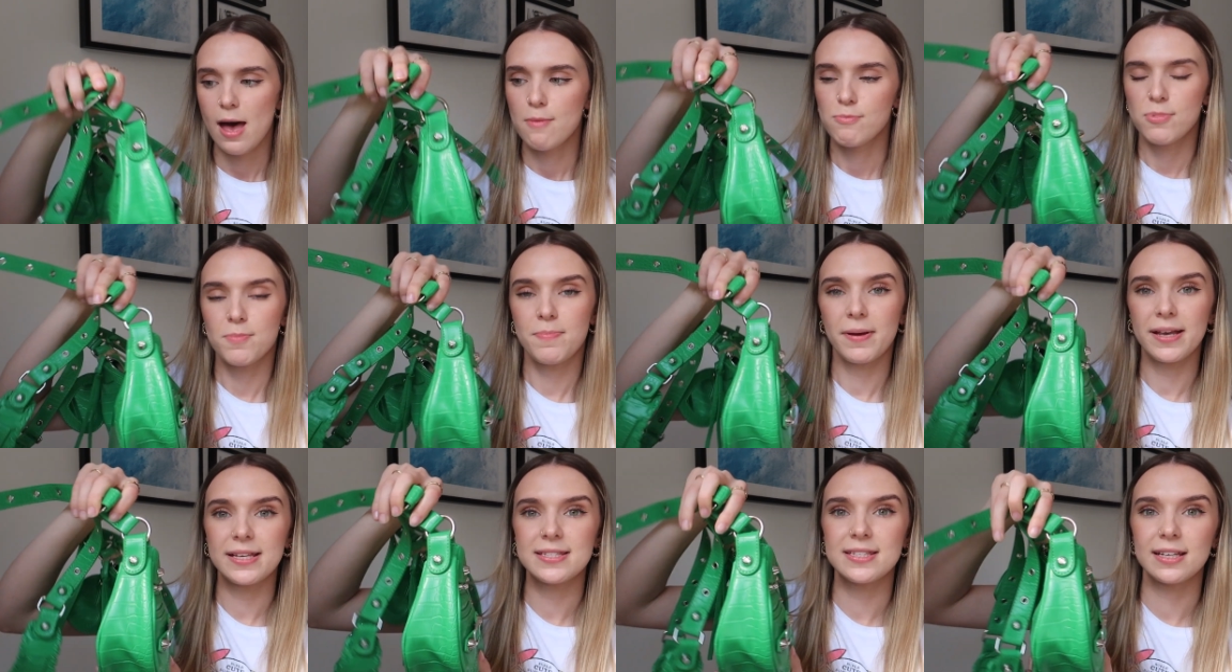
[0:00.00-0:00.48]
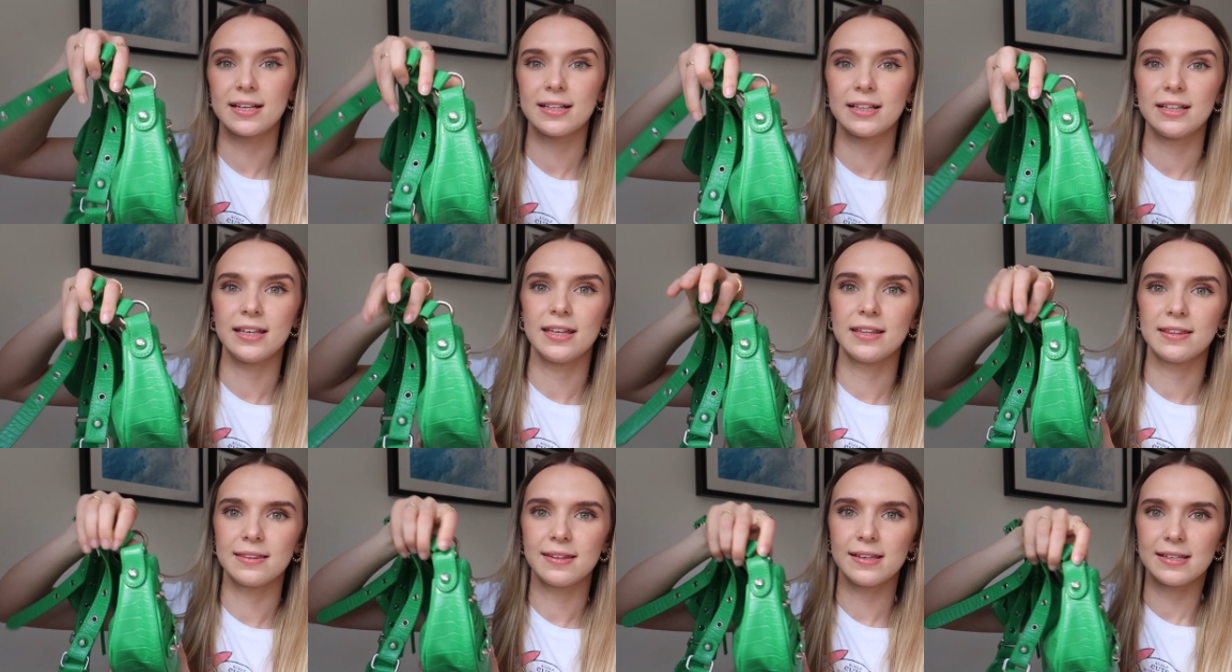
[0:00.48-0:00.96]
But
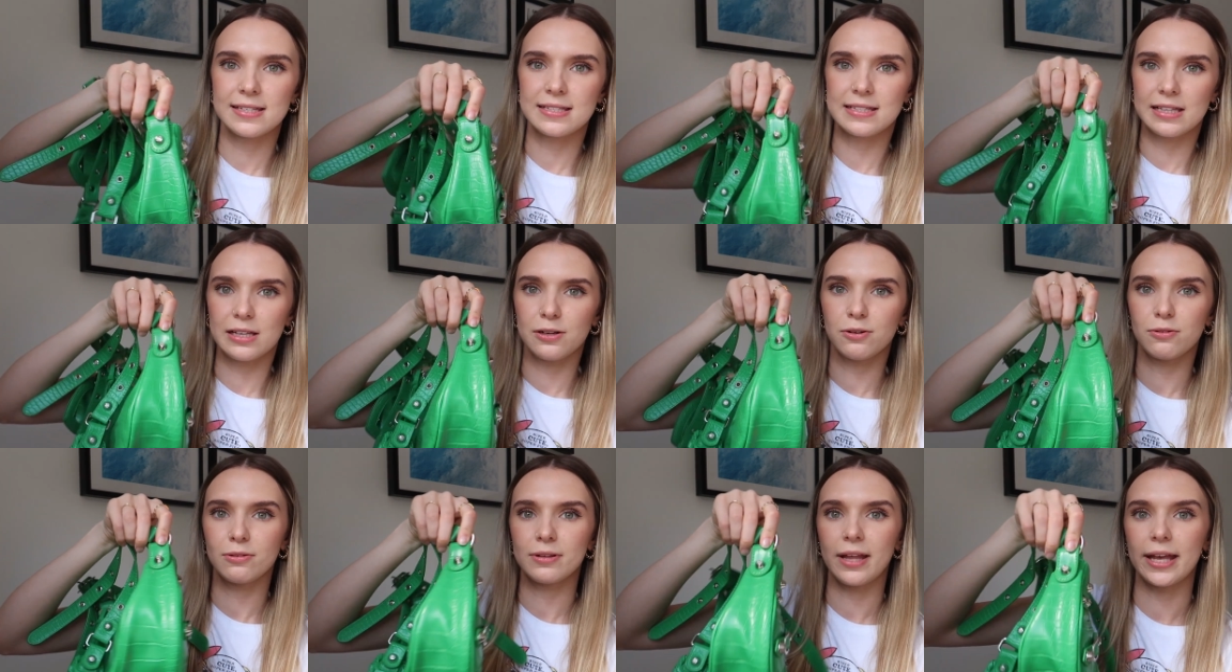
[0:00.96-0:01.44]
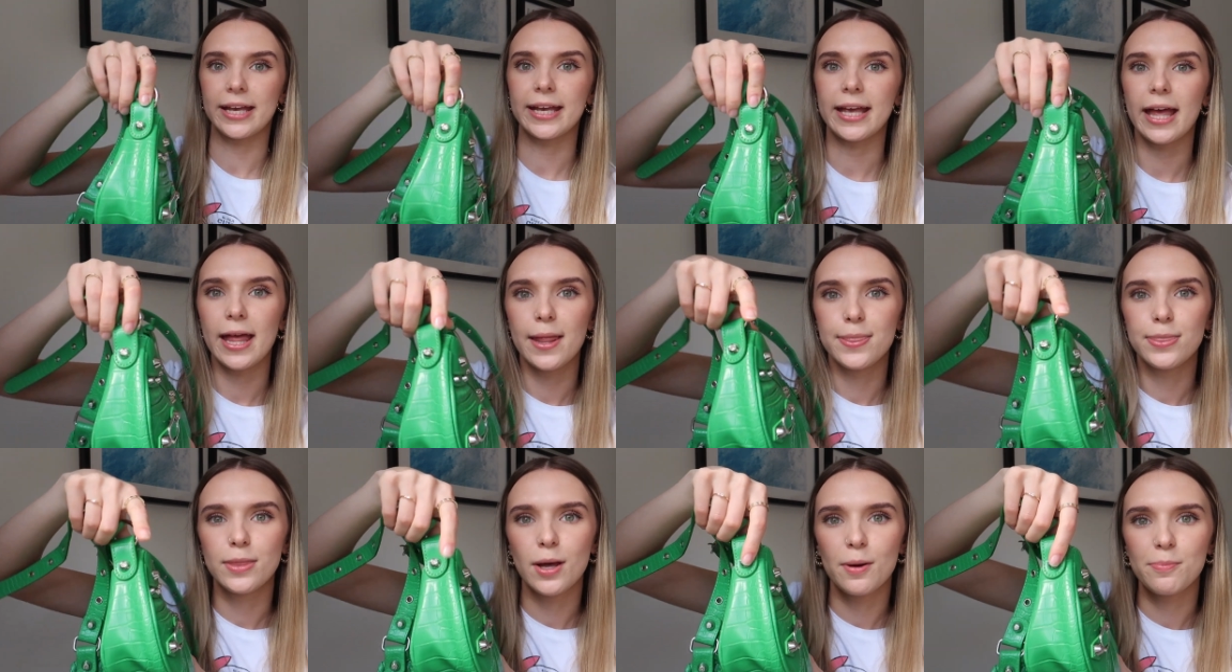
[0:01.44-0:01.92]
basically, this little
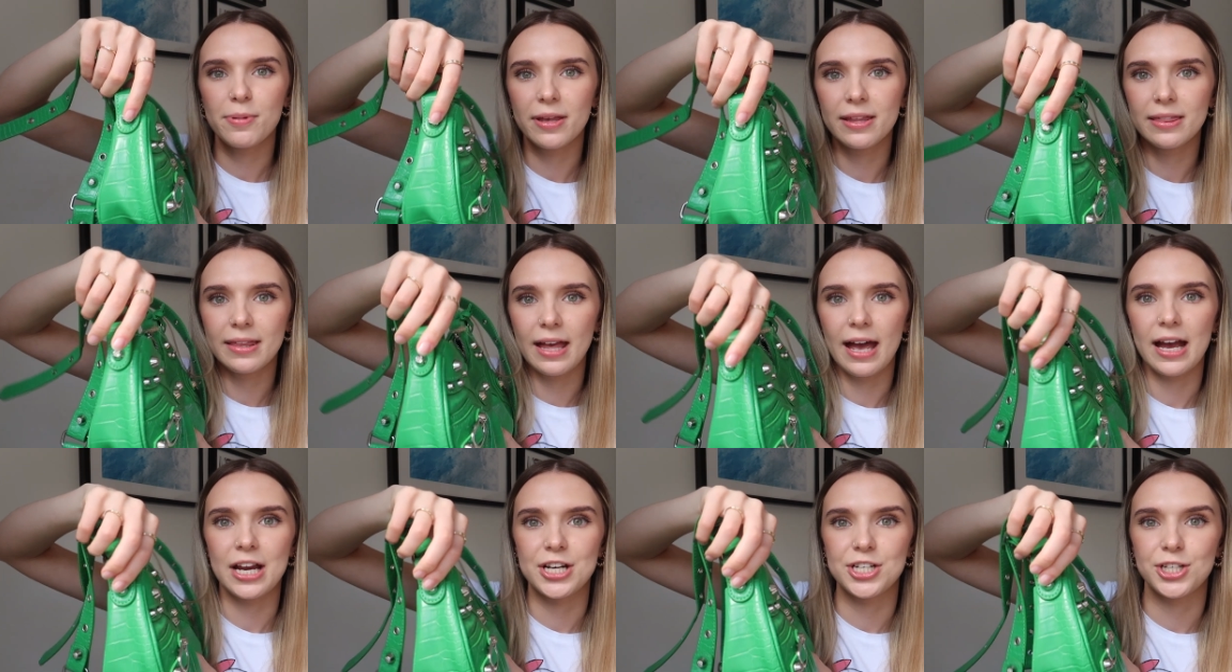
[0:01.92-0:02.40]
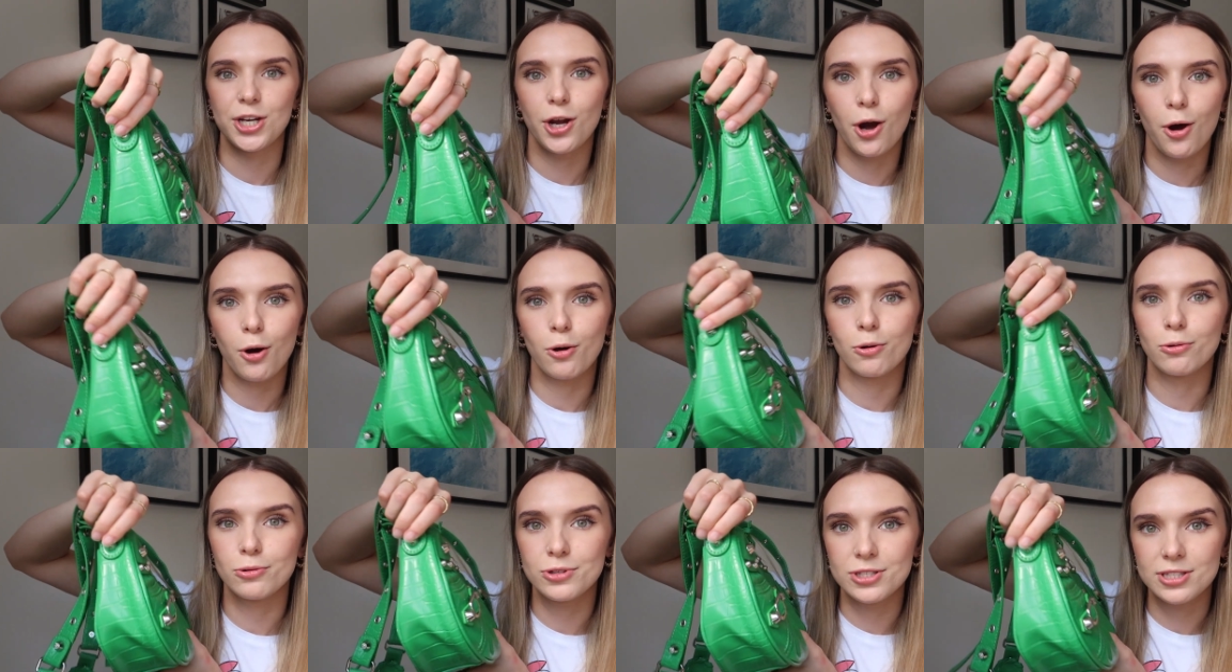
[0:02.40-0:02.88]
like nubbin that actually
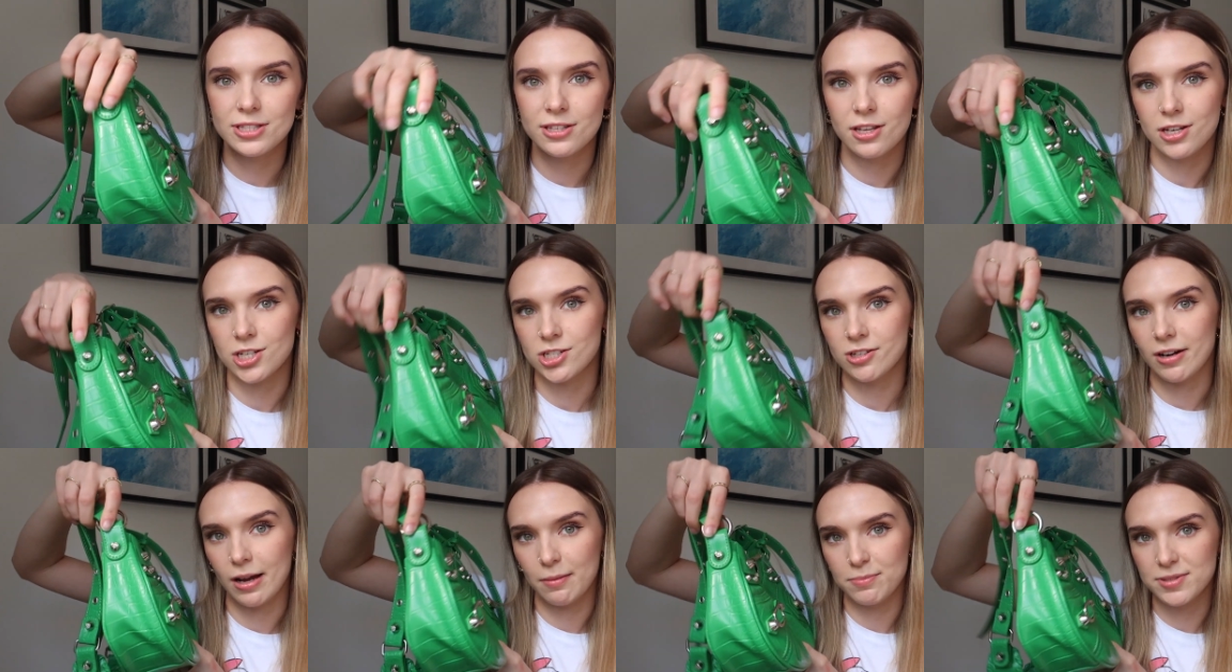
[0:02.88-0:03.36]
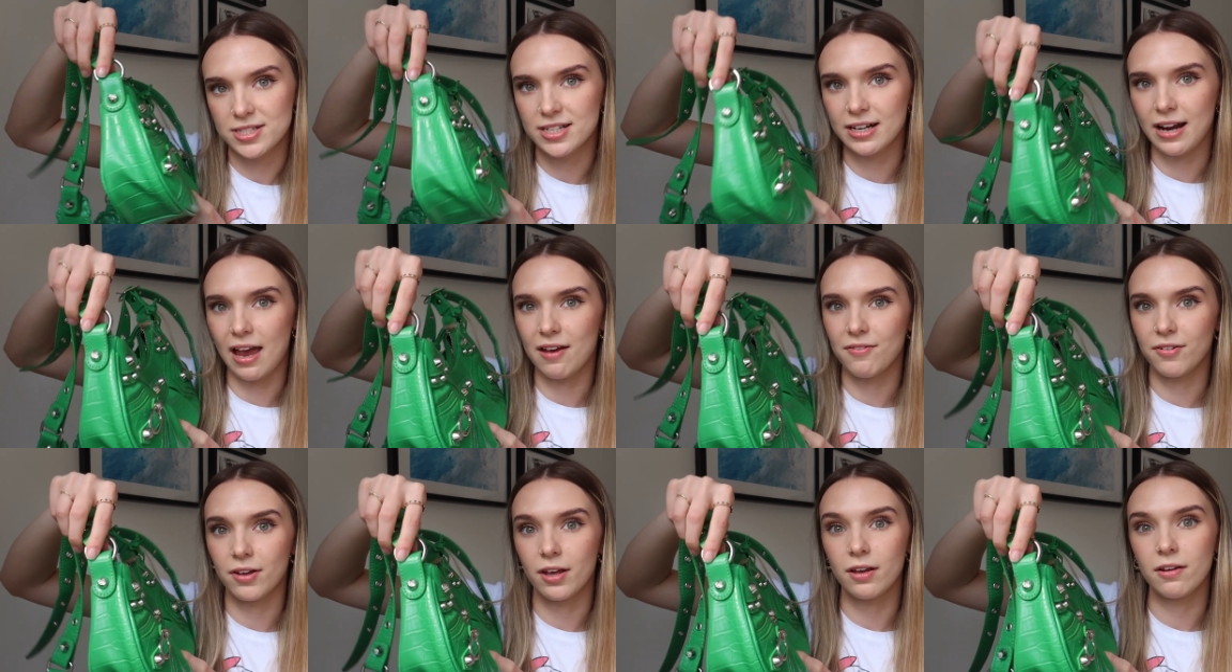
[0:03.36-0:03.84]
holds the straps
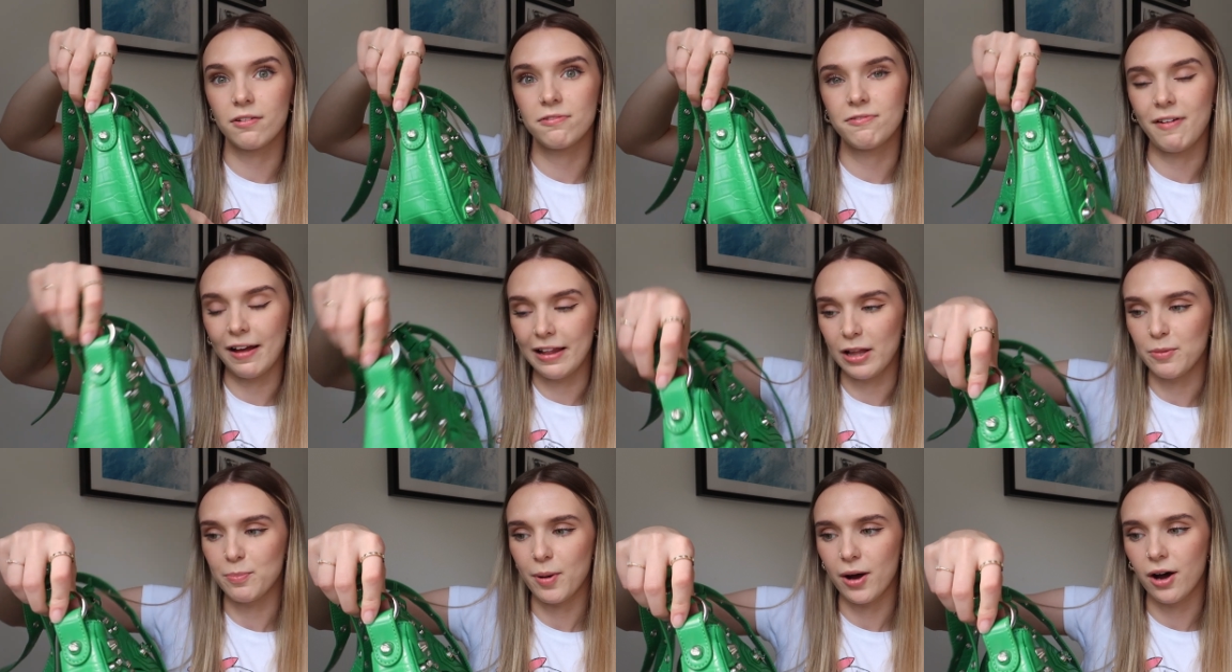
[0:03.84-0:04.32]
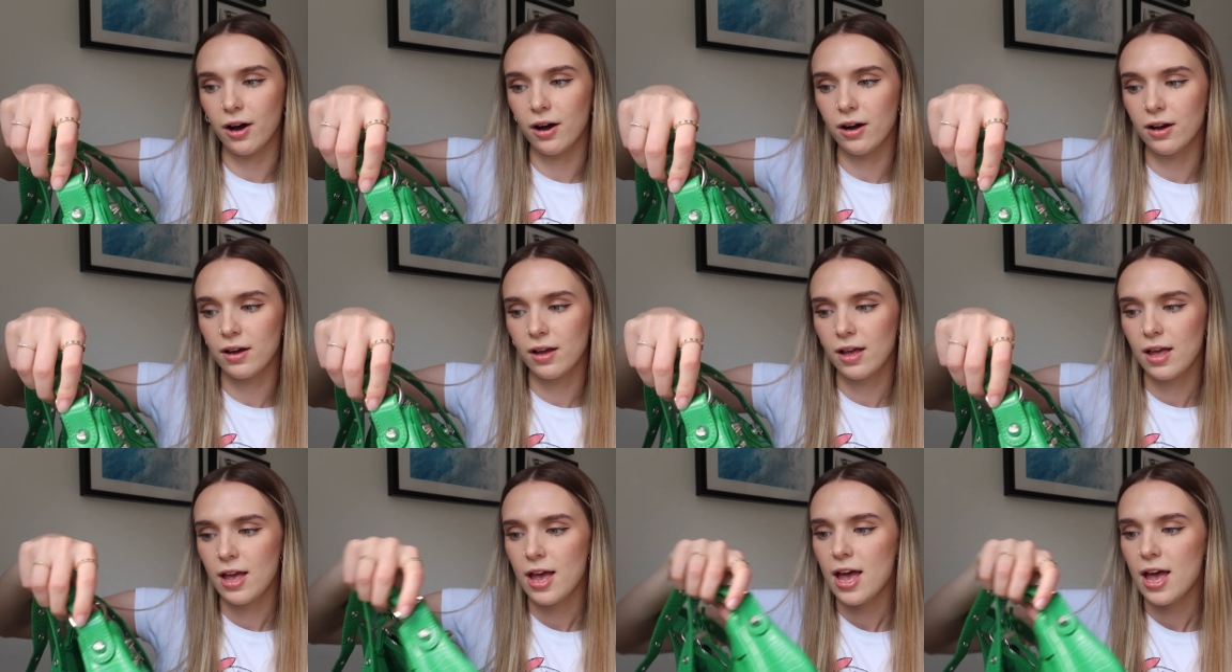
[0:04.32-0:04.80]
together fell apart.